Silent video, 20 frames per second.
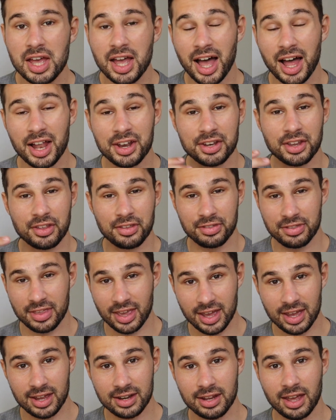
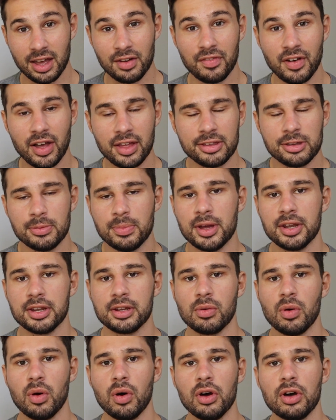understand how value
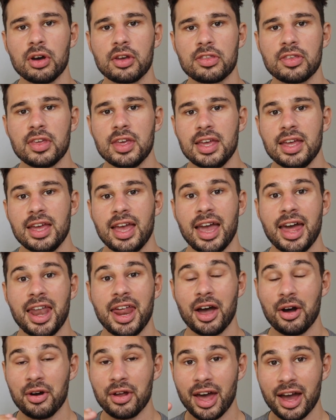betting works and
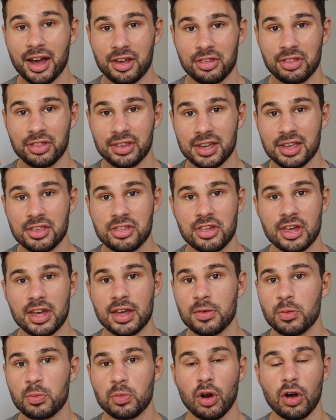how it actually
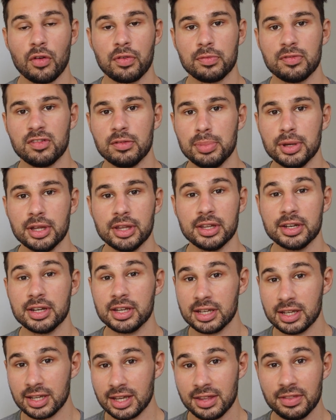achieves
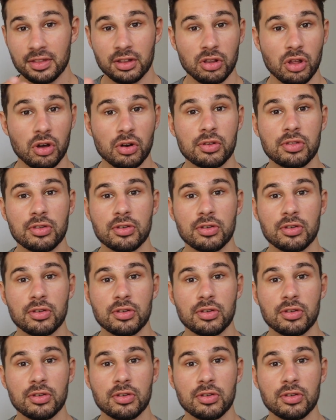profitability in the long